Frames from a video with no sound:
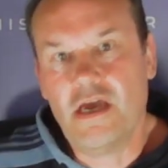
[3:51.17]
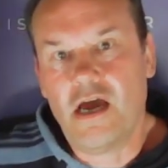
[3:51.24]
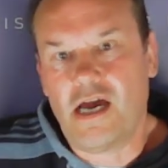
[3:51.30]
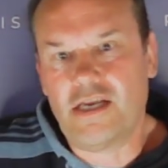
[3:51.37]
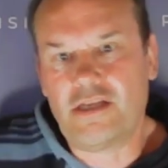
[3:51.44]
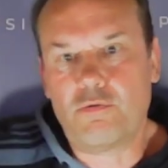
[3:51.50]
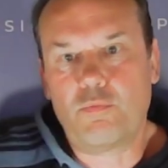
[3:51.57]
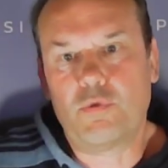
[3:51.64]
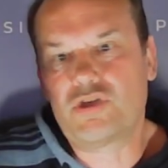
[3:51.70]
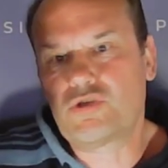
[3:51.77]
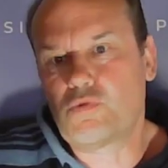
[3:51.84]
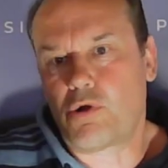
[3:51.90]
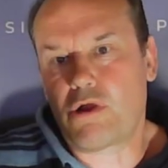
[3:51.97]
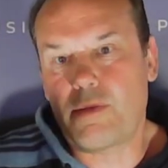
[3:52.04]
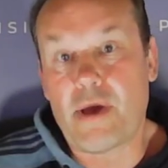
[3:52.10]
I don't want
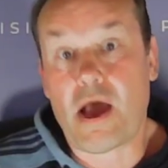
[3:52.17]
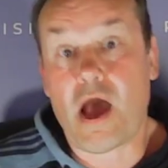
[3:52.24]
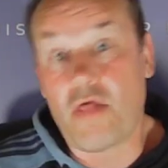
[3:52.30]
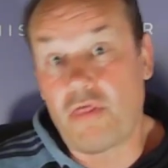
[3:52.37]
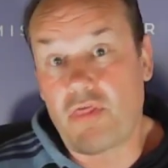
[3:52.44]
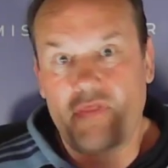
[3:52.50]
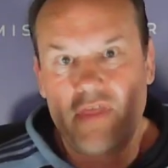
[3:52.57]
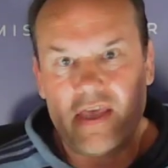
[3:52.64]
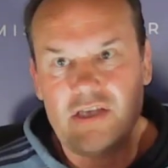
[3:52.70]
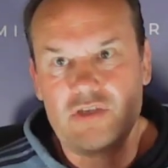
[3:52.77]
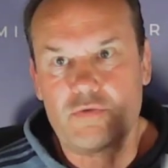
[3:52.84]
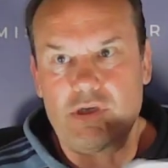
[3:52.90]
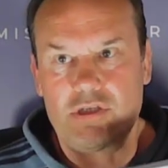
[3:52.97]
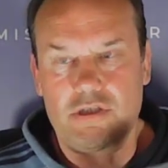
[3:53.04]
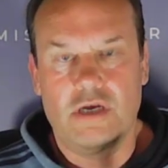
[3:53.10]
to worry about other things
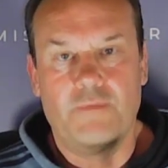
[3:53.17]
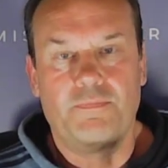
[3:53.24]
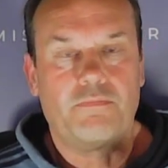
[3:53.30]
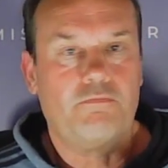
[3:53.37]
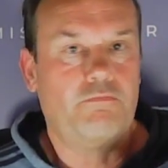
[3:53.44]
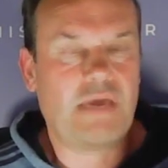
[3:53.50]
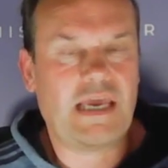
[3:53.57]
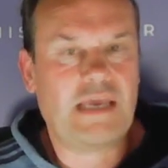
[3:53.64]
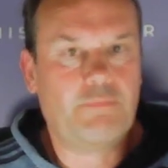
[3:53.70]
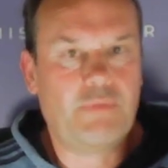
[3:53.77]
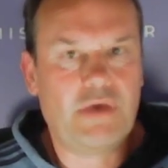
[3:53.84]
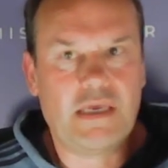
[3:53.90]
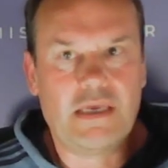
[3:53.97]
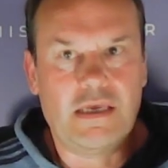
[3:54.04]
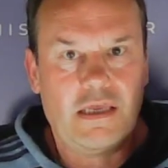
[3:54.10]
which may
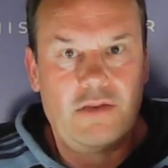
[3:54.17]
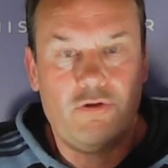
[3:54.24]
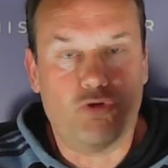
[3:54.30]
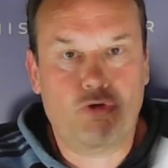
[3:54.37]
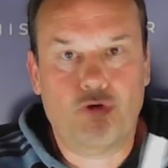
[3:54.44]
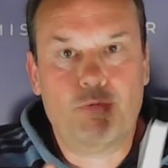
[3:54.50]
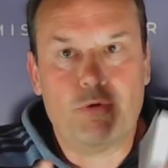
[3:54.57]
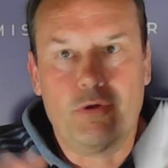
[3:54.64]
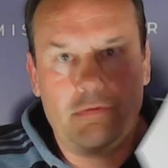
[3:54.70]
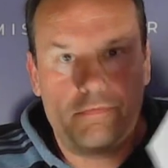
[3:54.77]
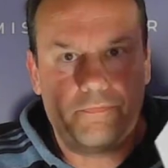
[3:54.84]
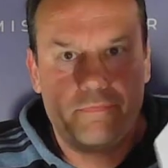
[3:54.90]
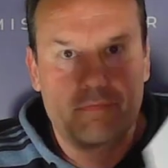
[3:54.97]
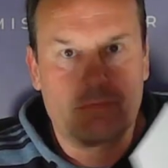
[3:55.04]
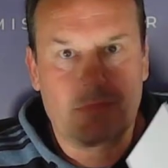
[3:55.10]
be in normal
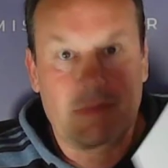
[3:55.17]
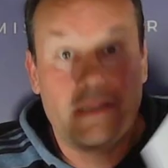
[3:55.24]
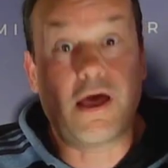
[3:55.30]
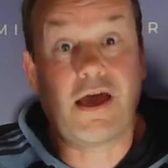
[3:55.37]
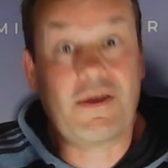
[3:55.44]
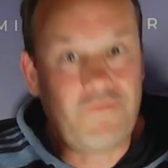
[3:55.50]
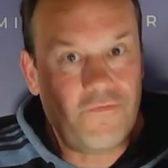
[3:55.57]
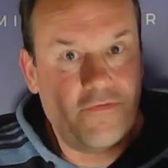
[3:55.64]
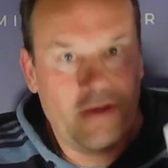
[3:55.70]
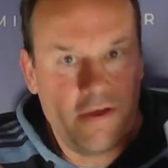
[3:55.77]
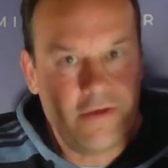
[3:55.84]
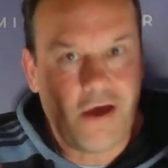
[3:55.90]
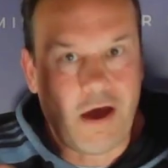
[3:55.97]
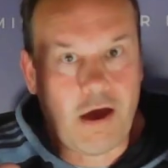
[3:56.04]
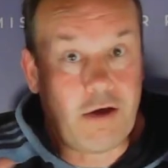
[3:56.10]
life
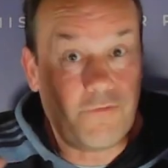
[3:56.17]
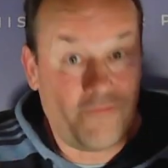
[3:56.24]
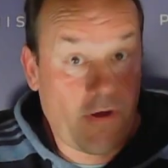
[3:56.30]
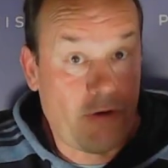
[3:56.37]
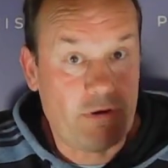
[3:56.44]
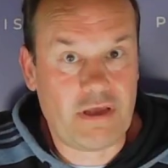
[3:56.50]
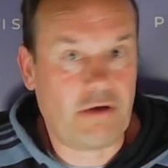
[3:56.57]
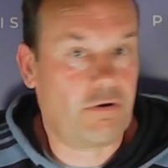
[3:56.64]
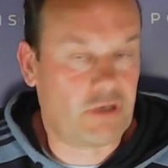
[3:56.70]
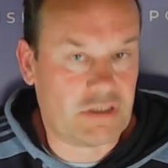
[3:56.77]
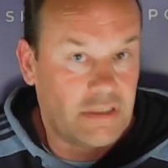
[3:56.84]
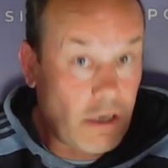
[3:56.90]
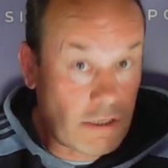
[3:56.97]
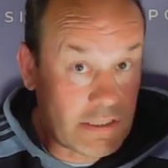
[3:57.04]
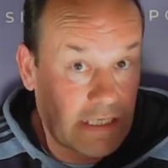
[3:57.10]
are
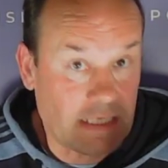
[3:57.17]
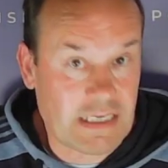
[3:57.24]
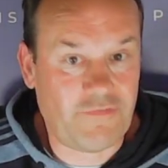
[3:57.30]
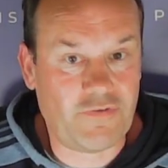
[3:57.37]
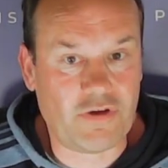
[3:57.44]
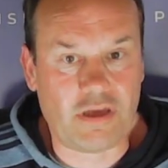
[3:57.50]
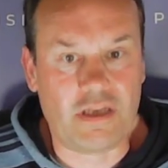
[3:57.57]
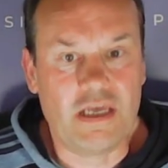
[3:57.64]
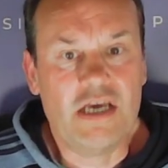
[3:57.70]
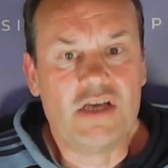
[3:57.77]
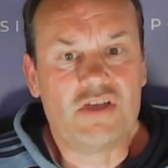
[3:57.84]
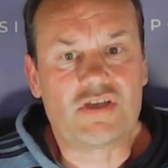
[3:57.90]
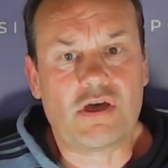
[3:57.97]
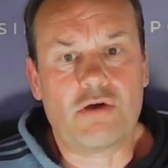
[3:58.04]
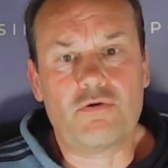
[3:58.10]
significant.
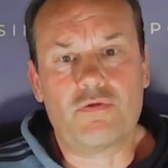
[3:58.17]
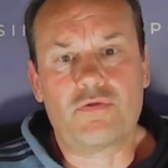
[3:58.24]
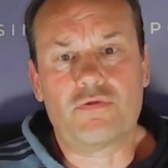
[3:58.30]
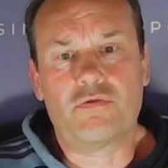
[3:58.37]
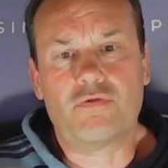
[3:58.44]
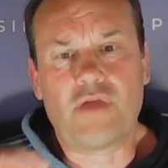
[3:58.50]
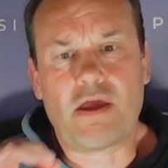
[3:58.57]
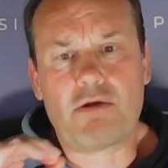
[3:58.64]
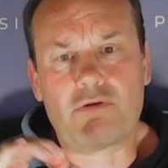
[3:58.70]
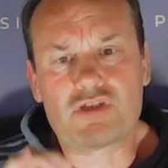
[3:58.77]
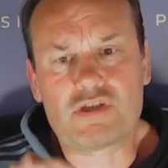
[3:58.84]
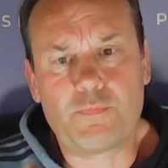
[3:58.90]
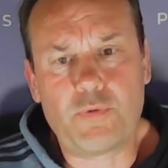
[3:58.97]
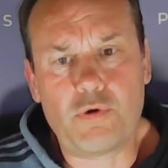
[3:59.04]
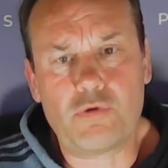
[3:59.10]
So there are
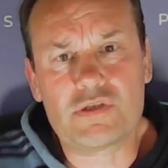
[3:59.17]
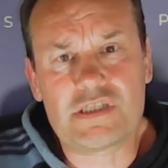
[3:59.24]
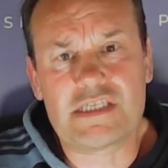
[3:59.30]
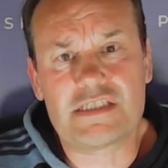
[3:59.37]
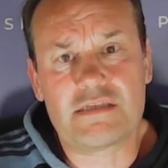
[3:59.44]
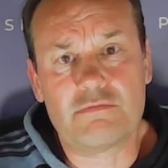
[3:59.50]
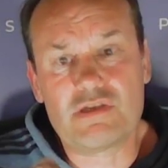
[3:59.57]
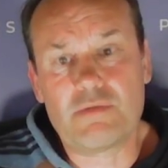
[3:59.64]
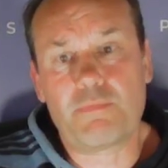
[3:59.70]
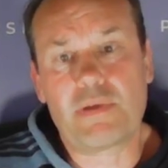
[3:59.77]
support systems in